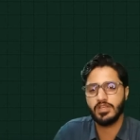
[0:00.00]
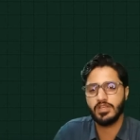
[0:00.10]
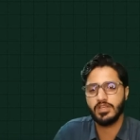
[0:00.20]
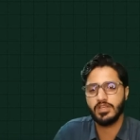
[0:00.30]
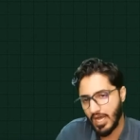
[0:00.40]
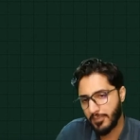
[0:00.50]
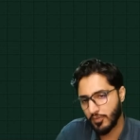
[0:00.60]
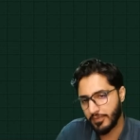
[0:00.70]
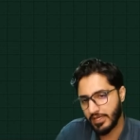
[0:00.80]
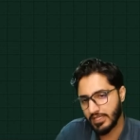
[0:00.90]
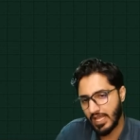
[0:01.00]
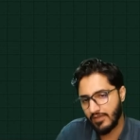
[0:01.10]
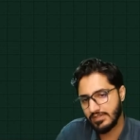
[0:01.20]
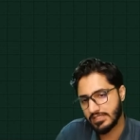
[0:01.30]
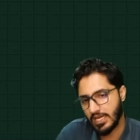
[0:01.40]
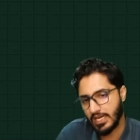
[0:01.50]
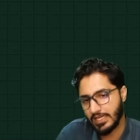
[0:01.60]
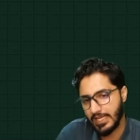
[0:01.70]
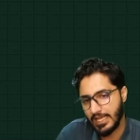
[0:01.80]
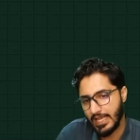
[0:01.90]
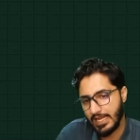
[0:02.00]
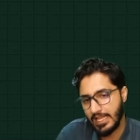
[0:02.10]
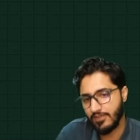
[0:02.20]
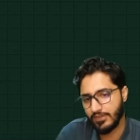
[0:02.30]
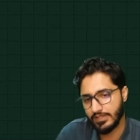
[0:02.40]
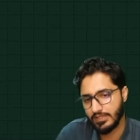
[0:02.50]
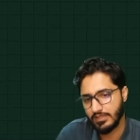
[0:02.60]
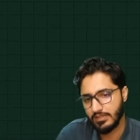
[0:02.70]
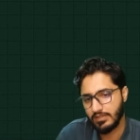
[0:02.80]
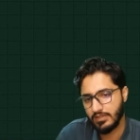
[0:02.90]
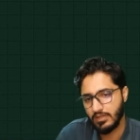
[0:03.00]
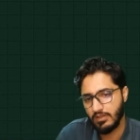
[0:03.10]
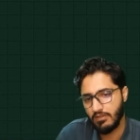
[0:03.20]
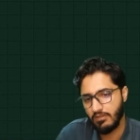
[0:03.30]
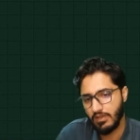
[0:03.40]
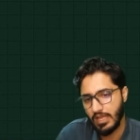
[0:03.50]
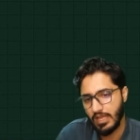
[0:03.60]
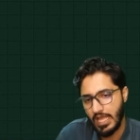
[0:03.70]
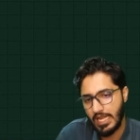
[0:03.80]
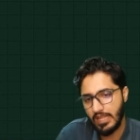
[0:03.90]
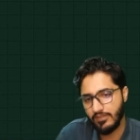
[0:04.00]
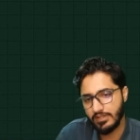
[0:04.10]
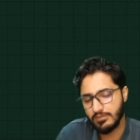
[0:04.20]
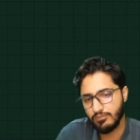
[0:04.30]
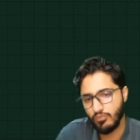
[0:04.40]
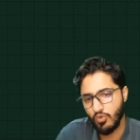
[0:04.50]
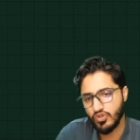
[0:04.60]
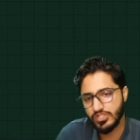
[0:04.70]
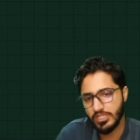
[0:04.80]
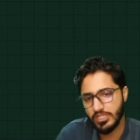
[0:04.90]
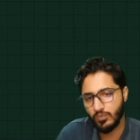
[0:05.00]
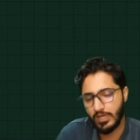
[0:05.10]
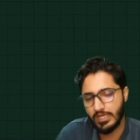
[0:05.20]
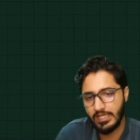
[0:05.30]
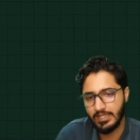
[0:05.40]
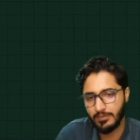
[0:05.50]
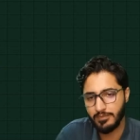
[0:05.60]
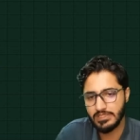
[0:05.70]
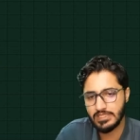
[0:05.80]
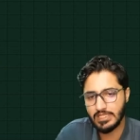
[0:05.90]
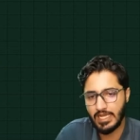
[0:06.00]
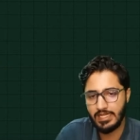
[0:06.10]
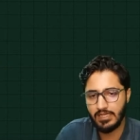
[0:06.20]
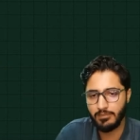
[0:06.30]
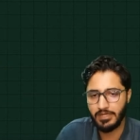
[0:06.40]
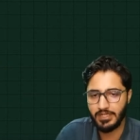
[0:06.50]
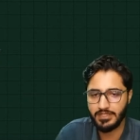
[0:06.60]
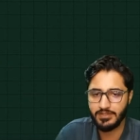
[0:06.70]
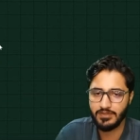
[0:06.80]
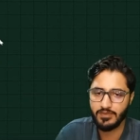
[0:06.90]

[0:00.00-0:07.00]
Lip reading: After optics, I will start 11th. 11th, motion in 1D. That means kinematics.